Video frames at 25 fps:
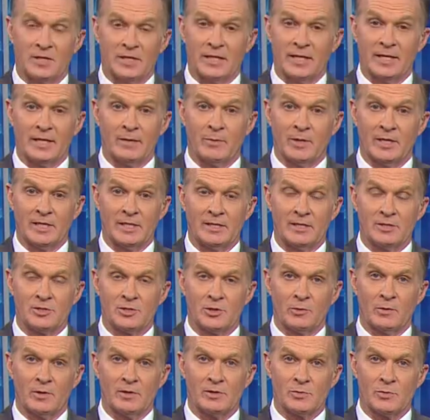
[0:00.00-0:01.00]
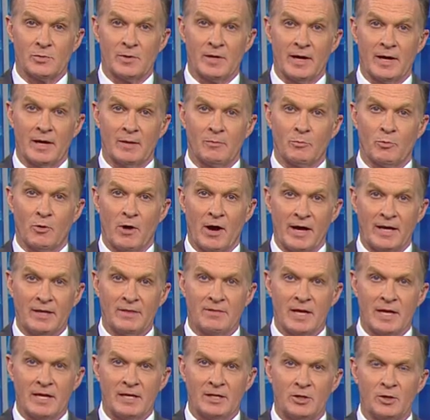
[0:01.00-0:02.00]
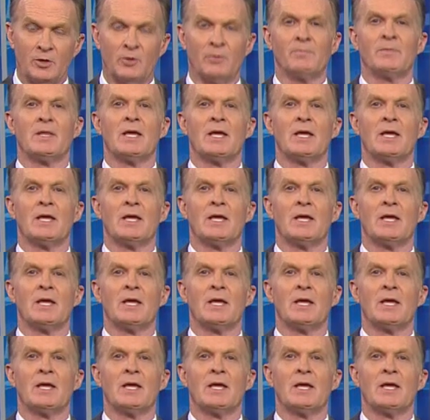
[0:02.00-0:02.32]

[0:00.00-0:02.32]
think anybody disagrees with that. Brian, thank you.